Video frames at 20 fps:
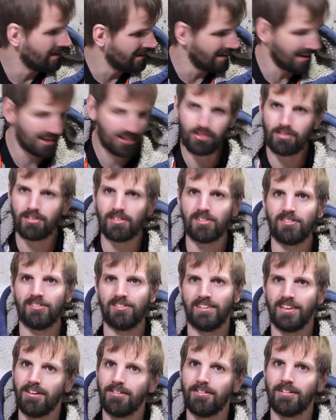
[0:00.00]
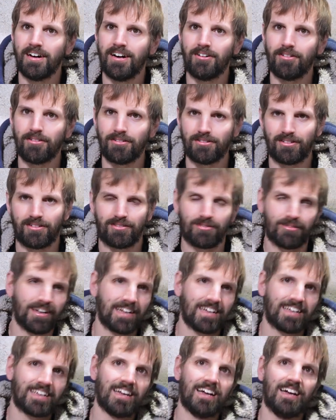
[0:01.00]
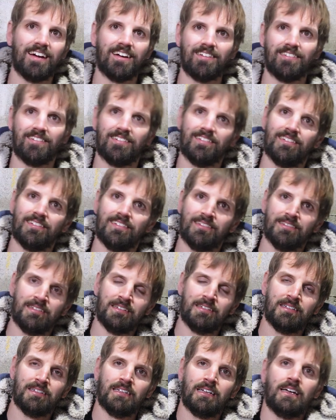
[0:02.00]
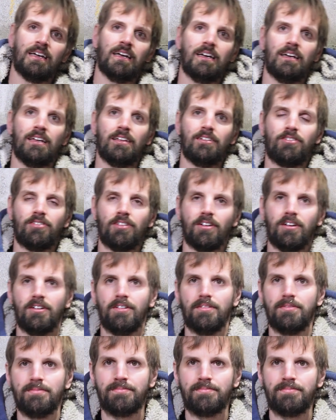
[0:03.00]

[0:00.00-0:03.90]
I do this 0 hours just when I can. So